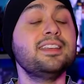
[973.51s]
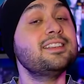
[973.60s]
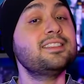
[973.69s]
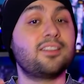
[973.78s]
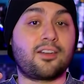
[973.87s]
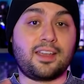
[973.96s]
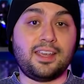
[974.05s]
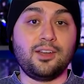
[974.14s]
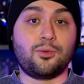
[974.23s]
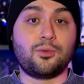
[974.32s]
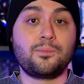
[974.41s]
is not a
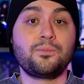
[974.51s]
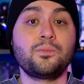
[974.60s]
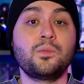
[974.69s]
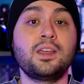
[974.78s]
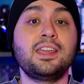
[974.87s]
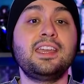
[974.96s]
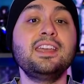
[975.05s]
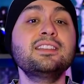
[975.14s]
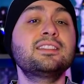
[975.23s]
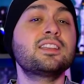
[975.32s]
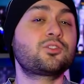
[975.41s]
hero. He
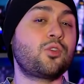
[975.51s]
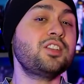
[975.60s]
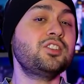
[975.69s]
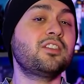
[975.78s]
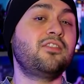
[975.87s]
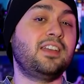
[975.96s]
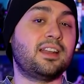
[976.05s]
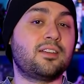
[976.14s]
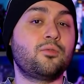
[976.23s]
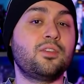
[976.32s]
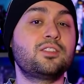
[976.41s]
is the tragic
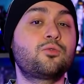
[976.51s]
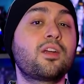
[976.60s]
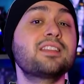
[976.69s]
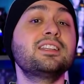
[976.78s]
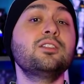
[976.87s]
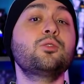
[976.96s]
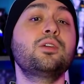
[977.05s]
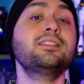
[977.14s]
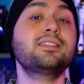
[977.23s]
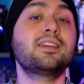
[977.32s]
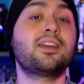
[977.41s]
villain with
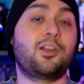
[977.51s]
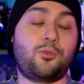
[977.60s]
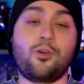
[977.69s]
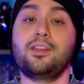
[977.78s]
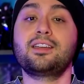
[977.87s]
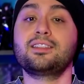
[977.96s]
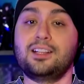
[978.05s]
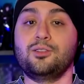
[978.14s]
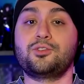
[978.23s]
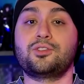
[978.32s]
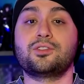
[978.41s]
grandiloquent, heroic
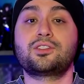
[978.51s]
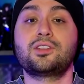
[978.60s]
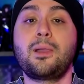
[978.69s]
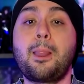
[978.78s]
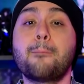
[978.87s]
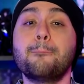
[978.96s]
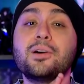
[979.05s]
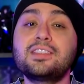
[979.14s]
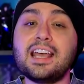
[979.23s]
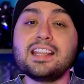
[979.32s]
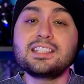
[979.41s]
delusions.
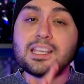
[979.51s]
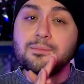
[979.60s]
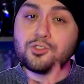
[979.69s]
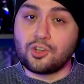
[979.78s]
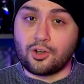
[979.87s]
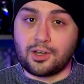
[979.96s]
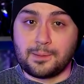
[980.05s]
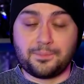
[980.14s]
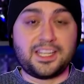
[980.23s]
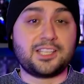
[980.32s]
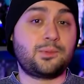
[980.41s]
But that same journey
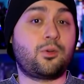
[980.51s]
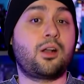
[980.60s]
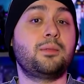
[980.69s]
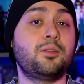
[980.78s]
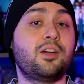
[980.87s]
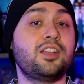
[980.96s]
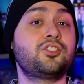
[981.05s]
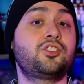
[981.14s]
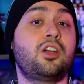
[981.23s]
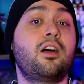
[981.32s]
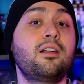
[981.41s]
is probably why
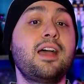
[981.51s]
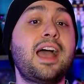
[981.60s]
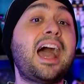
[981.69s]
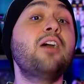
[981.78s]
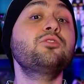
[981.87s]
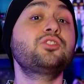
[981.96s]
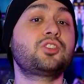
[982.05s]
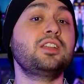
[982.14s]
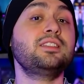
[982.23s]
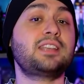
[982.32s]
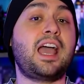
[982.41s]
Char
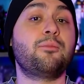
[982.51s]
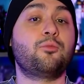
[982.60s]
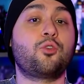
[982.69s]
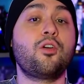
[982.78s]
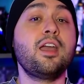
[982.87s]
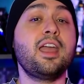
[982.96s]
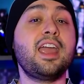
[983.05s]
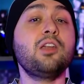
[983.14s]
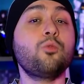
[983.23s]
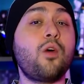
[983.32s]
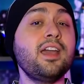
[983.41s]
outshines Amuro
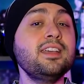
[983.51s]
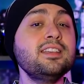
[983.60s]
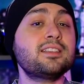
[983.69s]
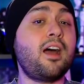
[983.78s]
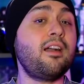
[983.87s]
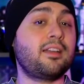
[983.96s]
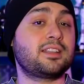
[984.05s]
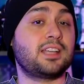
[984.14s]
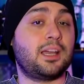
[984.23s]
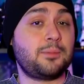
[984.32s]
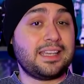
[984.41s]
and why his
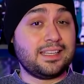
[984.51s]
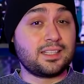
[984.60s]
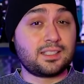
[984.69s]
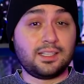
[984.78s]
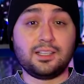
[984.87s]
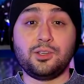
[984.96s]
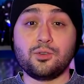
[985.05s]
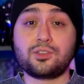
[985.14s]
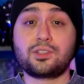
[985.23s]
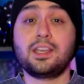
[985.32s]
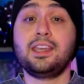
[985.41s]
archetype is still
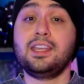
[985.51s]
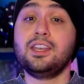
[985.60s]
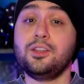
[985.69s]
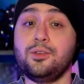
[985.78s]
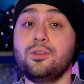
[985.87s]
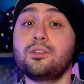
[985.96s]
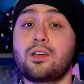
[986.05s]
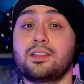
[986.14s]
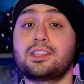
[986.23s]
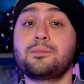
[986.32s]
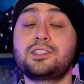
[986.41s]
used in new
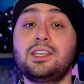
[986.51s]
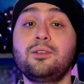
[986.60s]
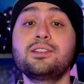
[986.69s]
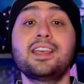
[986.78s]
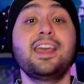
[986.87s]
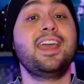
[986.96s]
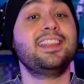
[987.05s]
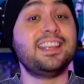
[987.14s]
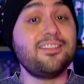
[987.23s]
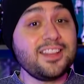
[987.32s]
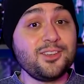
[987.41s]
Gundam series,
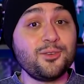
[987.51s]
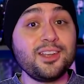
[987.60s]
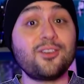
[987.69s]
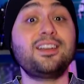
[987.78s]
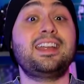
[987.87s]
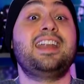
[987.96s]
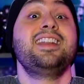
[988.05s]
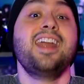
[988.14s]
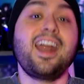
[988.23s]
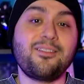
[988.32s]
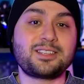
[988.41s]
and even Unicorn and
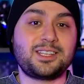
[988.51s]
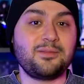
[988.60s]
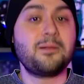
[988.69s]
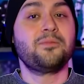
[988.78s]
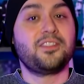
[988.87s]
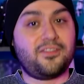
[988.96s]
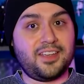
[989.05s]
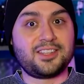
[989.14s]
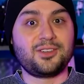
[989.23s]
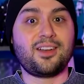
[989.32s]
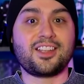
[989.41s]
Narrative
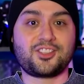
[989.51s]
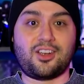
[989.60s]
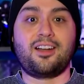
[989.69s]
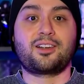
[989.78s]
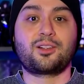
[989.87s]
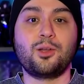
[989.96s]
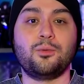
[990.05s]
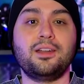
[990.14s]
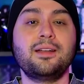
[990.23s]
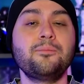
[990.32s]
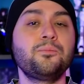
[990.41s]
feature a Char clone.
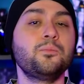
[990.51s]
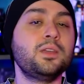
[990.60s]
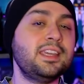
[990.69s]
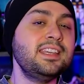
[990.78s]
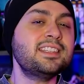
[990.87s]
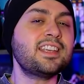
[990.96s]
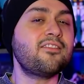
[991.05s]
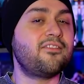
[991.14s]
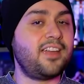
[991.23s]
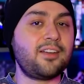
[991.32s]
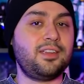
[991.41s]
He's a
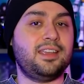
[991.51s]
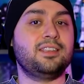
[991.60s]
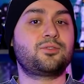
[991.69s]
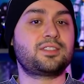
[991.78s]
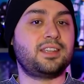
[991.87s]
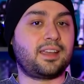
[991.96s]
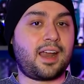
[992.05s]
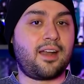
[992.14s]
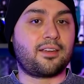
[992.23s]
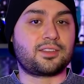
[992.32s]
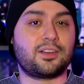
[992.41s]
very interesting
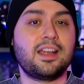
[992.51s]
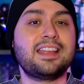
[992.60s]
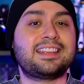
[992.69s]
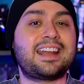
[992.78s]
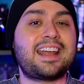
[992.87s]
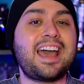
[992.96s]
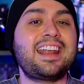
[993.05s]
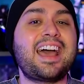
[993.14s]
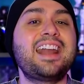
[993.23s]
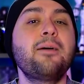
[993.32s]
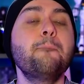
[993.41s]
character that had
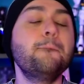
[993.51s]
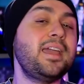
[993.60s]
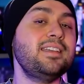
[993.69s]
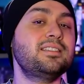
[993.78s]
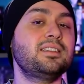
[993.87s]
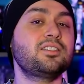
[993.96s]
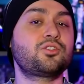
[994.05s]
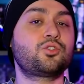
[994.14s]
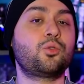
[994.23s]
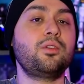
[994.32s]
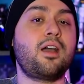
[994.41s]
an amazing
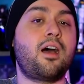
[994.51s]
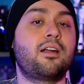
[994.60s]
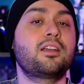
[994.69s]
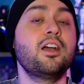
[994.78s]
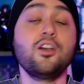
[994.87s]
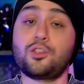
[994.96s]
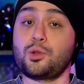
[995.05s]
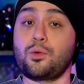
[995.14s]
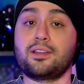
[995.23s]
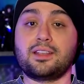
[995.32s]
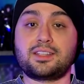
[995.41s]
story arc
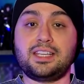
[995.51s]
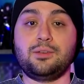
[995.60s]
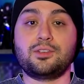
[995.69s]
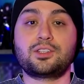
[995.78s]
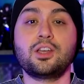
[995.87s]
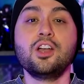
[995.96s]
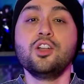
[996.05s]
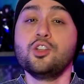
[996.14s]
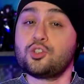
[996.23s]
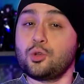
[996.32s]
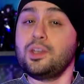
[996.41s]
throughout the series.
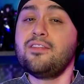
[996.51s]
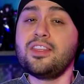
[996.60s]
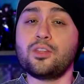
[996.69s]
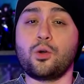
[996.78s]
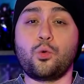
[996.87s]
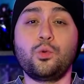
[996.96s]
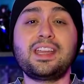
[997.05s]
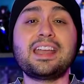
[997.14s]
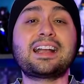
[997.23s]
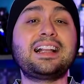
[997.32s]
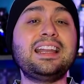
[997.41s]
So even though we
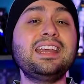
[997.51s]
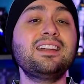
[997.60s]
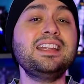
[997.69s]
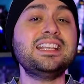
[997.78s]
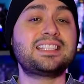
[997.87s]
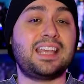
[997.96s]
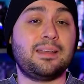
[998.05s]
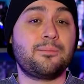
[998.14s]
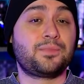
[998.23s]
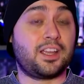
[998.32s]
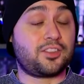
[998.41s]
can clearly say
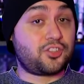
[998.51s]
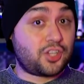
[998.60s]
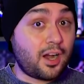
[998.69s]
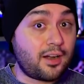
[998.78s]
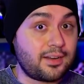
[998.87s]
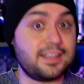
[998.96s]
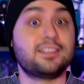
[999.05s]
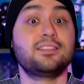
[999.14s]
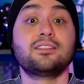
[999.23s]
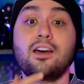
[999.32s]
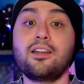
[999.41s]
that Char is
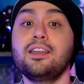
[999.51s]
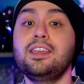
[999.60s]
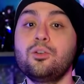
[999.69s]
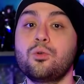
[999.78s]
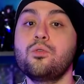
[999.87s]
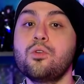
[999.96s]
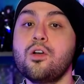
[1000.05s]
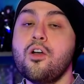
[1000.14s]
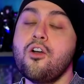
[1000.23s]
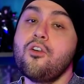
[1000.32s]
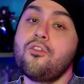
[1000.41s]
not a hero,
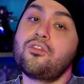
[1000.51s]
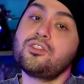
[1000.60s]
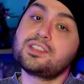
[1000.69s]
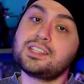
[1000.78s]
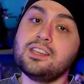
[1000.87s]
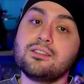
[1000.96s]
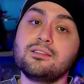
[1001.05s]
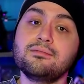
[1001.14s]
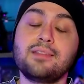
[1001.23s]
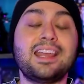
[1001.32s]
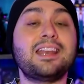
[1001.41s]
for
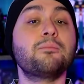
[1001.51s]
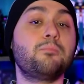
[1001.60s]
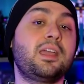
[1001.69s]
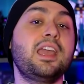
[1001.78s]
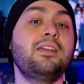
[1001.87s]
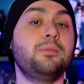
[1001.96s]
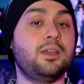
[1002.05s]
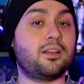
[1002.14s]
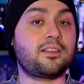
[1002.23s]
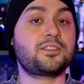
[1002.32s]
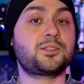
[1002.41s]
Zeon and maybe
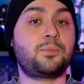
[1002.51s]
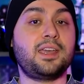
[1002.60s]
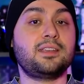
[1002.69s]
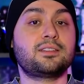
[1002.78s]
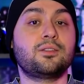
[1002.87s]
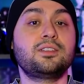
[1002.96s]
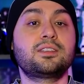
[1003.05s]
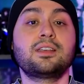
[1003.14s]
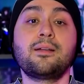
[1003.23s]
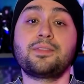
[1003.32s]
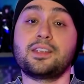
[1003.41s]
all of
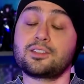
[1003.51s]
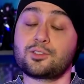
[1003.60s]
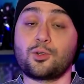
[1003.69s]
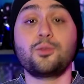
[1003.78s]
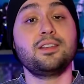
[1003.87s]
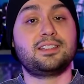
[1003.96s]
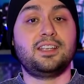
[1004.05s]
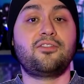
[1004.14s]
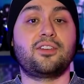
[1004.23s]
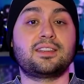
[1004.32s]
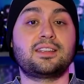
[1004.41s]
Spacenoids, the story is
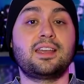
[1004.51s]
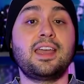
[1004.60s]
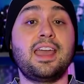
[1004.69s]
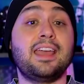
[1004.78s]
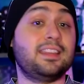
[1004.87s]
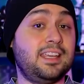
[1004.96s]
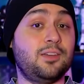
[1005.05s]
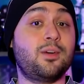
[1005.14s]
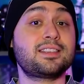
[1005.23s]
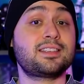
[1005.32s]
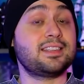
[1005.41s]
different. And he
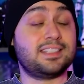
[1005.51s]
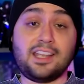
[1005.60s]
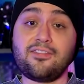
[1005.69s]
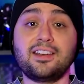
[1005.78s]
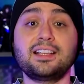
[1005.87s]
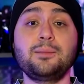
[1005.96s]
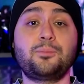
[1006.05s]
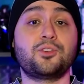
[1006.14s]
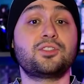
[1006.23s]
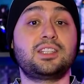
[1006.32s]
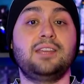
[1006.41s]
was definitely
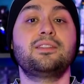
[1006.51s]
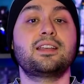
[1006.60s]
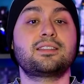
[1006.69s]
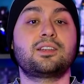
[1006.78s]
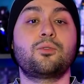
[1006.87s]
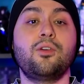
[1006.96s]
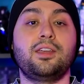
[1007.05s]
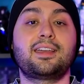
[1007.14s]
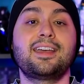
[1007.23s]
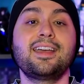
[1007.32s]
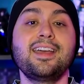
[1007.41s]
perceived as
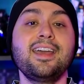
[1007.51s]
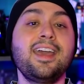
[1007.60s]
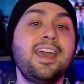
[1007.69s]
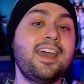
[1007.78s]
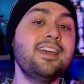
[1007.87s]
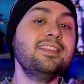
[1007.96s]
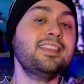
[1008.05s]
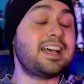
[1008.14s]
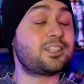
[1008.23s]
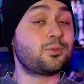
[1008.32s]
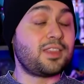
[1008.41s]
heroic. And
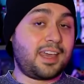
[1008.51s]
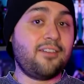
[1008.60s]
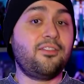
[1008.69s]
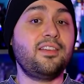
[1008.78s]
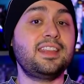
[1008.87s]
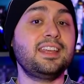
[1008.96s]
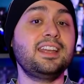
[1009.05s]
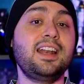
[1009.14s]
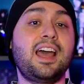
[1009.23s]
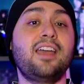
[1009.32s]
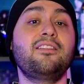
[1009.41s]
as with everything
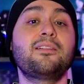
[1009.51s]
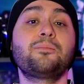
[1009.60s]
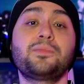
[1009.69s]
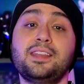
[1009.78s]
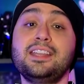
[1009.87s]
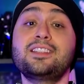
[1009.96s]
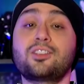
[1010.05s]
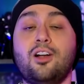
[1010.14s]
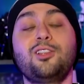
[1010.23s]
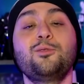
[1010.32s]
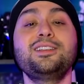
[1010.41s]
in life, it's
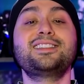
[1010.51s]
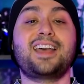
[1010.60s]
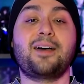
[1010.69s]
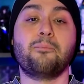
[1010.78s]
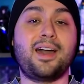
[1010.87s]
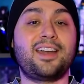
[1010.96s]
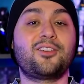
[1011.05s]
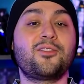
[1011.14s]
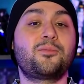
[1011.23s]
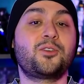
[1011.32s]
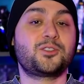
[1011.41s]
always a matter
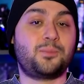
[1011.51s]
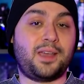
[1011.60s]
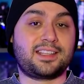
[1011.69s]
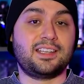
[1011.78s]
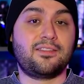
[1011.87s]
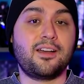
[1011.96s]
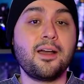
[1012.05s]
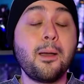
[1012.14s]
of perspective.